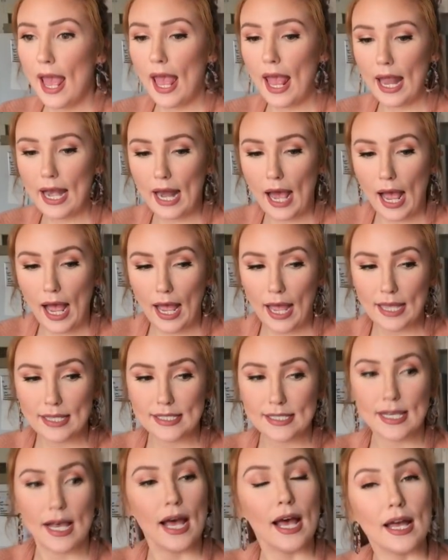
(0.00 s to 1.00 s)
And I
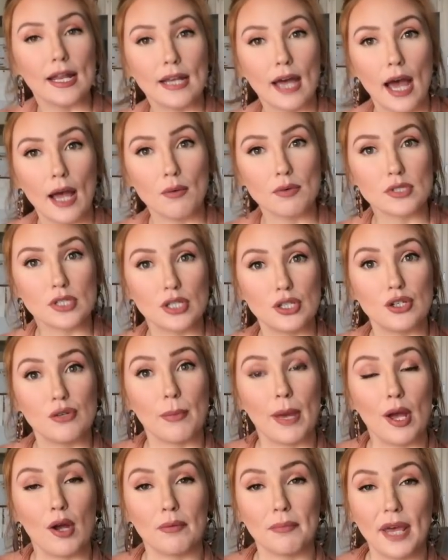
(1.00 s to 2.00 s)
said I was going to
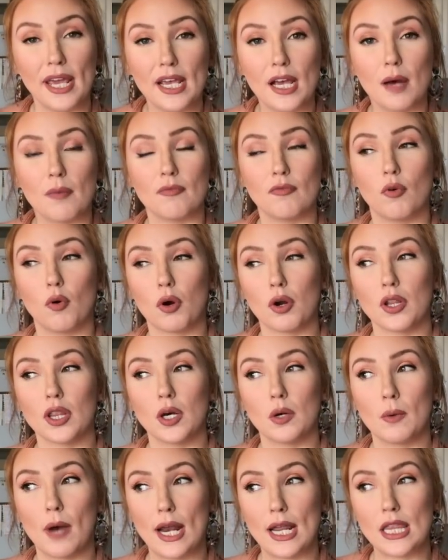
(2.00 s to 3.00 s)
do my own makeup for
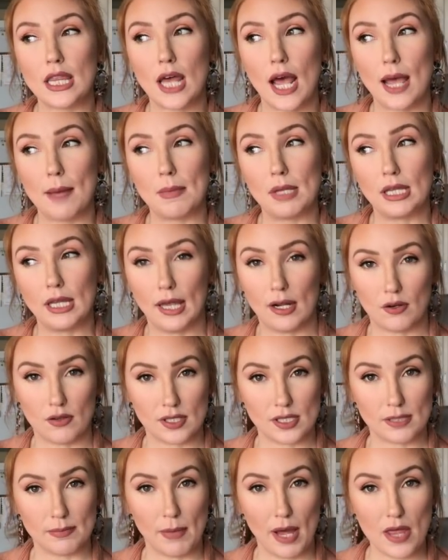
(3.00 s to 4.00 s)
the wedding that I'm in later
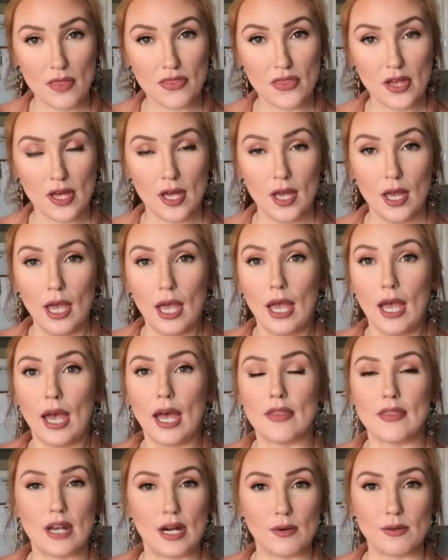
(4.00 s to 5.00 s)
this month.
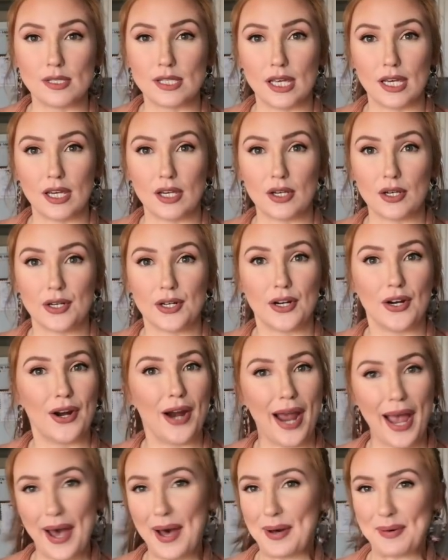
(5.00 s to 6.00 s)
And then I was like,
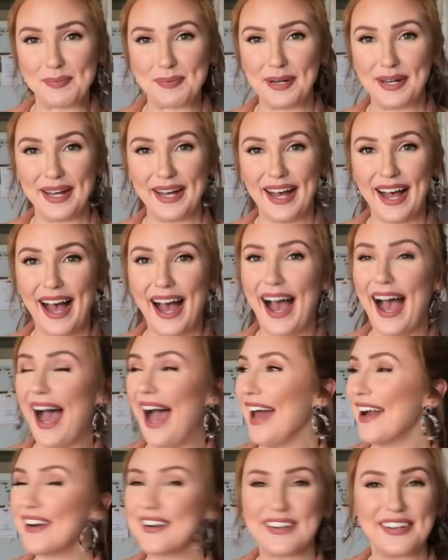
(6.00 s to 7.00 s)
crap,
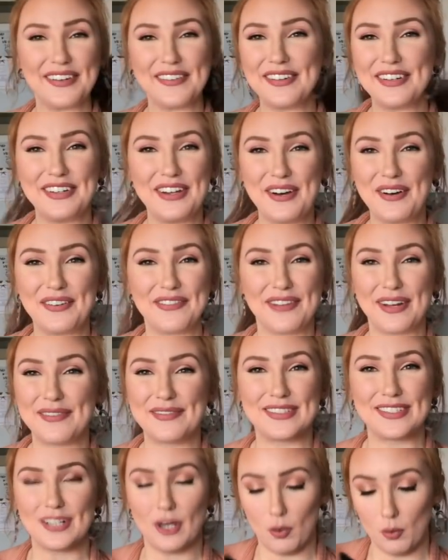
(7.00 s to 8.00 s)
I don't even know if
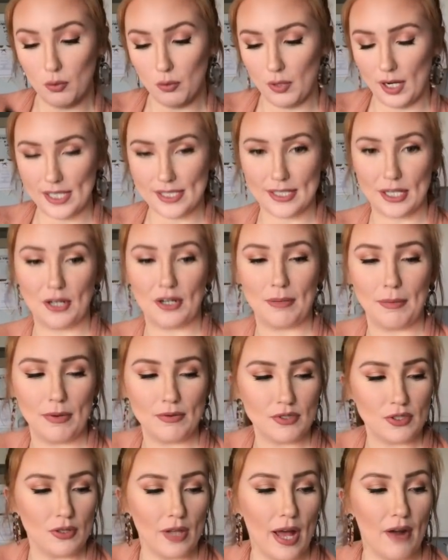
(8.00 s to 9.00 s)
I'm still, oh, I scared if I
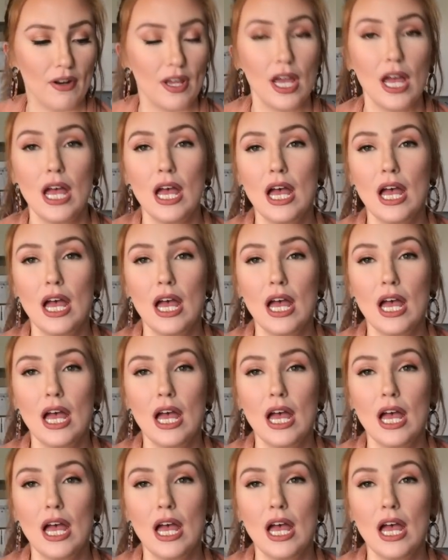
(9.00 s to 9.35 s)
was too loud.